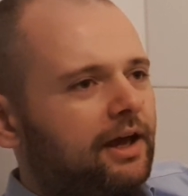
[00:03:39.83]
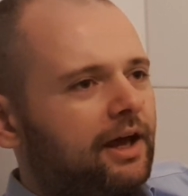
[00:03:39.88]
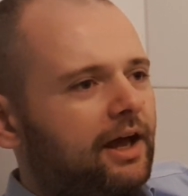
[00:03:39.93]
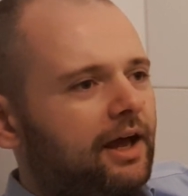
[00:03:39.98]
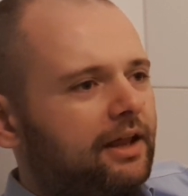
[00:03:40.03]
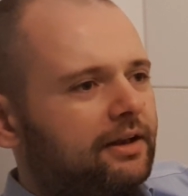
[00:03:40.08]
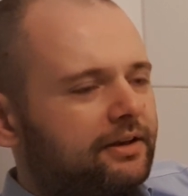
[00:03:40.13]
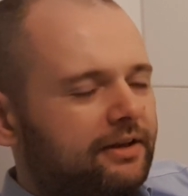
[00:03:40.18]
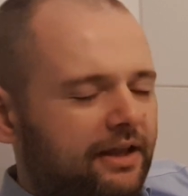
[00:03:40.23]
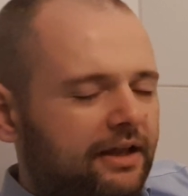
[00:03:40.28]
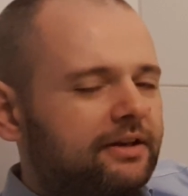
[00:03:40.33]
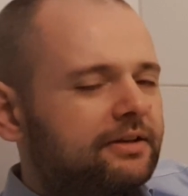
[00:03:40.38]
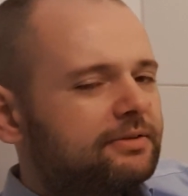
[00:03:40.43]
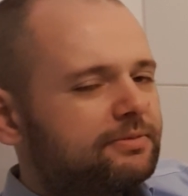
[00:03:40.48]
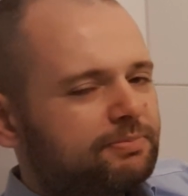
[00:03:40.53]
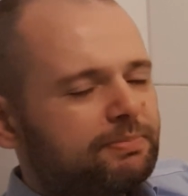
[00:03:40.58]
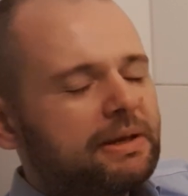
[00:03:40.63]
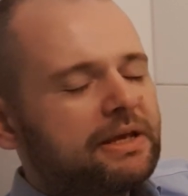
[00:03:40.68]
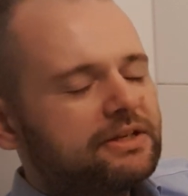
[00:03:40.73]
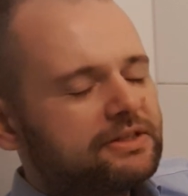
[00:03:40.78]
And
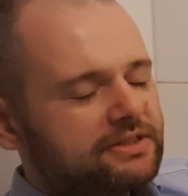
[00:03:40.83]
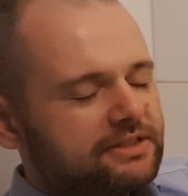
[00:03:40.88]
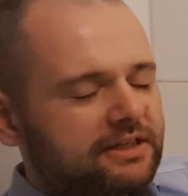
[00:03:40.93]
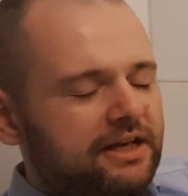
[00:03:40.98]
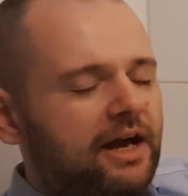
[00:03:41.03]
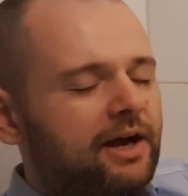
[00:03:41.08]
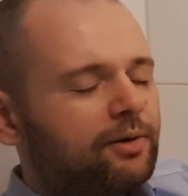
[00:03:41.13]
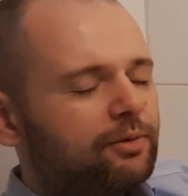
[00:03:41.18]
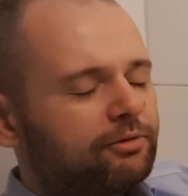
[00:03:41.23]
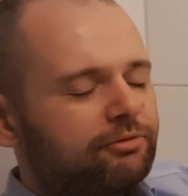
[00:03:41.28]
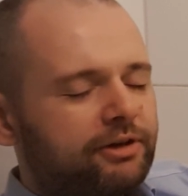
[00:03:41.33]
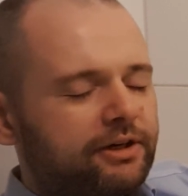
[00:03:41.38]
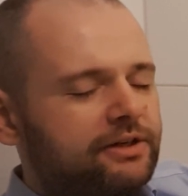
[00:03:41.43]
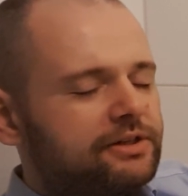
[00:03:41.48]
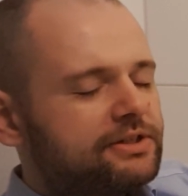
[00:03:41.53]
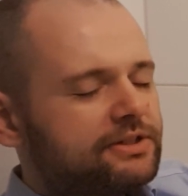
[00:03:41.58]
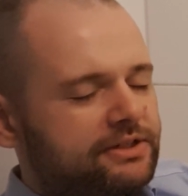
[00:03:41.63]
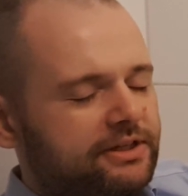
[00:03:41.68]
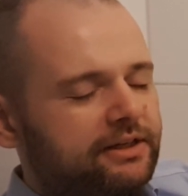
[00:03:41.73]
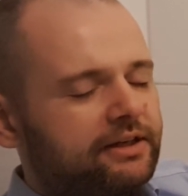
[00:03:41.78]
that may sound very
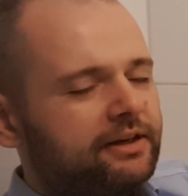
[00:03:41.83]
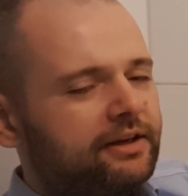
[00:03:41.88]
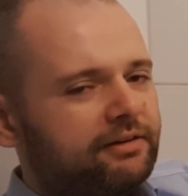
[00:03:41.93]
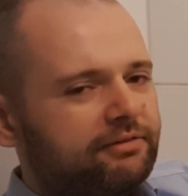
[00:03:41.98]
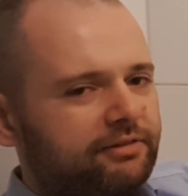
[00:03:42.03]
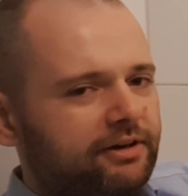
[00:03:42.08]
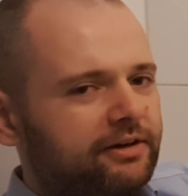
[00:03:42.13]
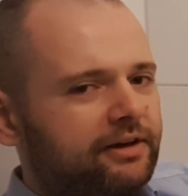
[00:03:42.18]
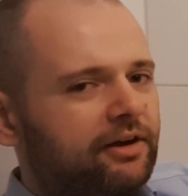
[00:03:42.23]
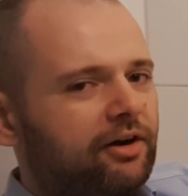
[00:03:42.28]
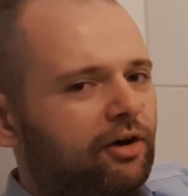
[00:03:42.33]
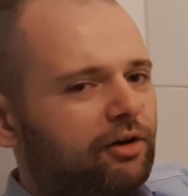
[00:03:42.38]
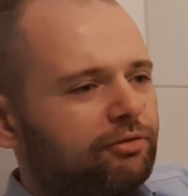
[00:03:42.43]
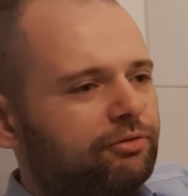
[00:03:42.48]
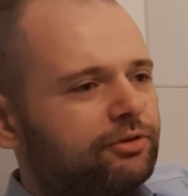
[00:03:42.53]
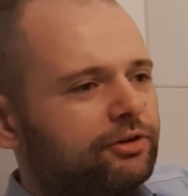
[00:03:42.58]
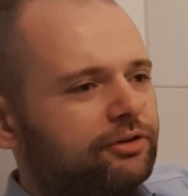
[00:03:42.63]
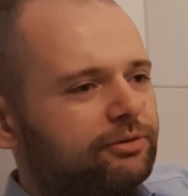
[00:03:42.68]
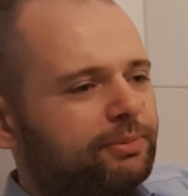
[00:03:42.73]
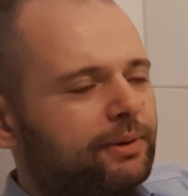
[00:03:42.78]
silly and very obvious,